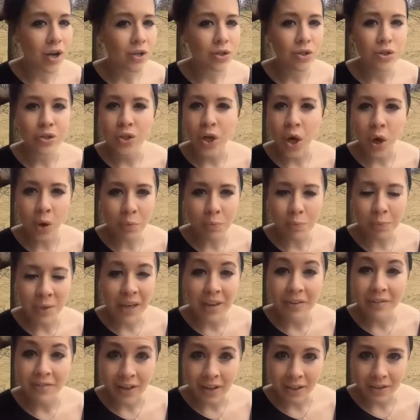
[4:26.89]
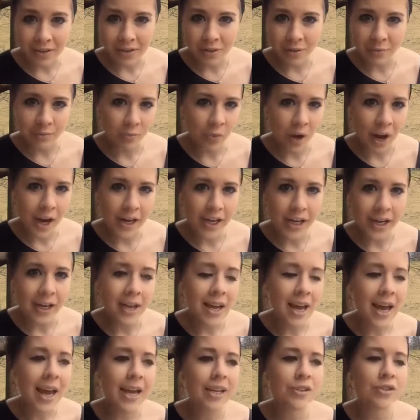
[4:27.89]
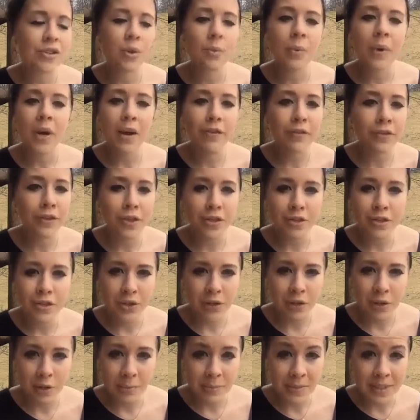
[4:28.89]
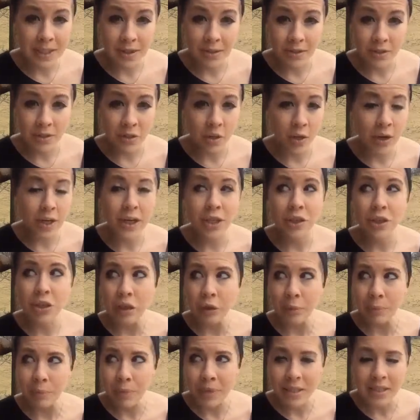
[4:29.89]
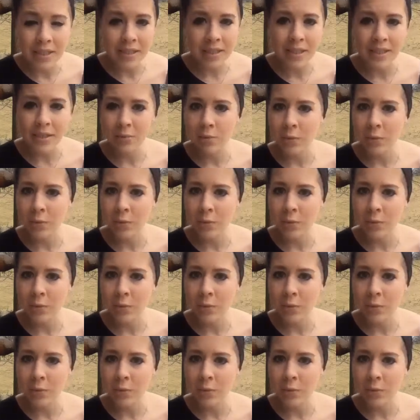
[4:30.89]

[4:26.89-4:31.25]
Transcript: Don't be a victim, right? And so whatever your circumstances are in your business,